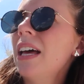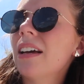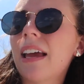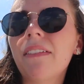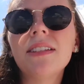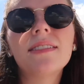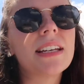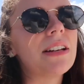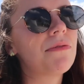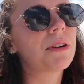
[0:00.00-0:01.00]
Caitlin
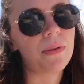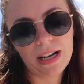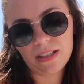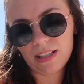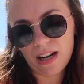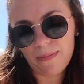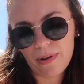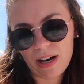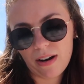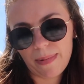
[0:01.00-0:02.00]
did request I
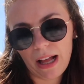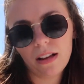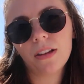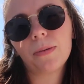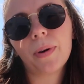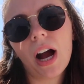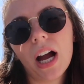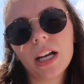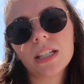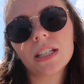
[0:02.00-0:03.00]
bring her back a little
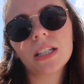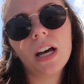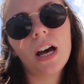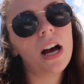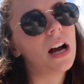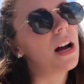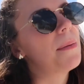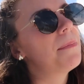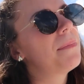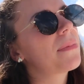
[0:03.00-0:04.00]
prize
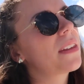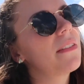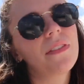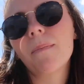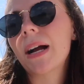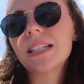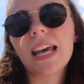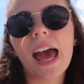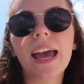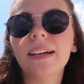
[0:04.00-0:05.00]
um, from my
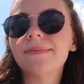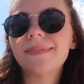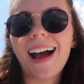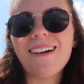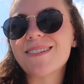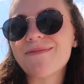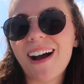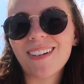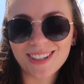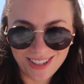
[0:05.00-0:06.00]
day out and
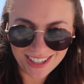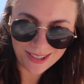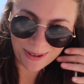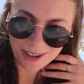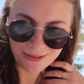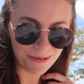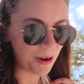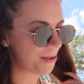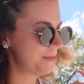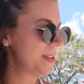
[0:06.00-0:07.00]
about because she's working from
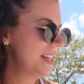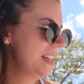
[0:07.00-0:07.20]
home.